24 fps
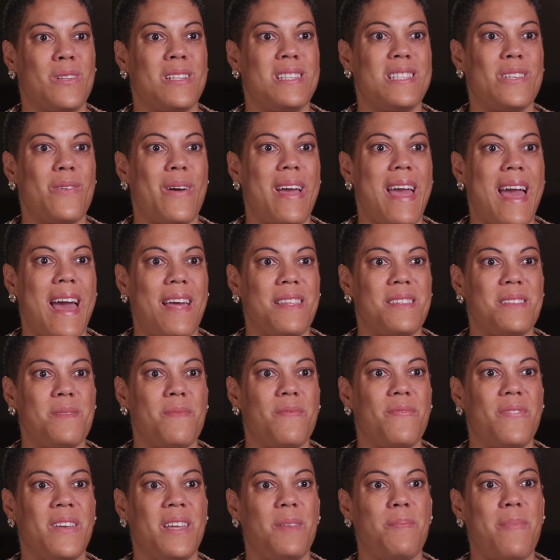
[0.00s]
And so I had some
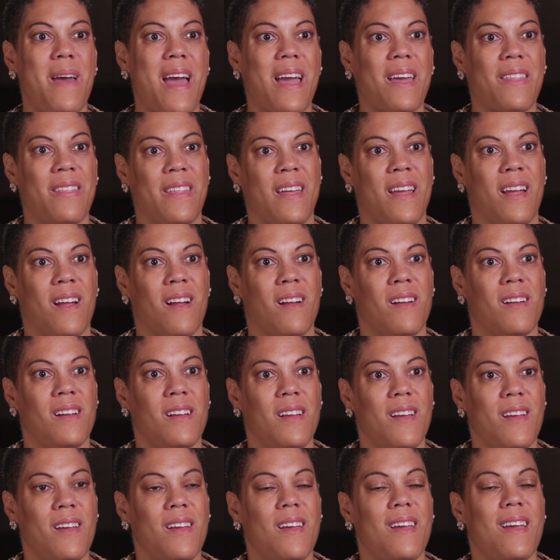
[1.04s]
feedback there.
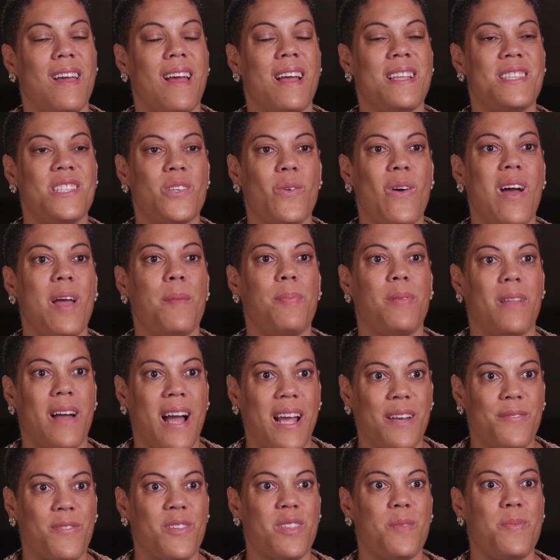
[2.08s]
And so I
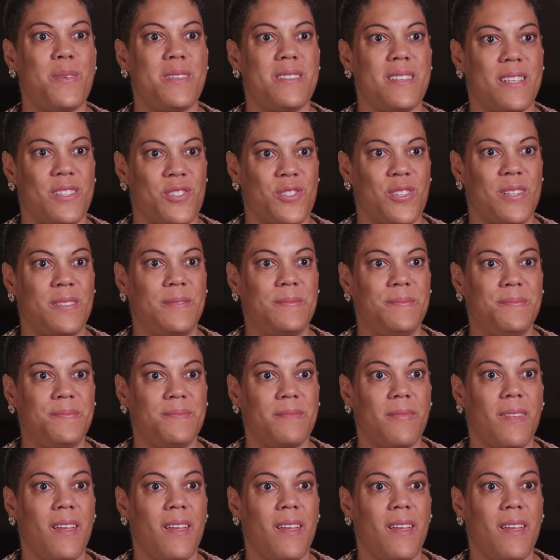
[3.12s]
applied for the position.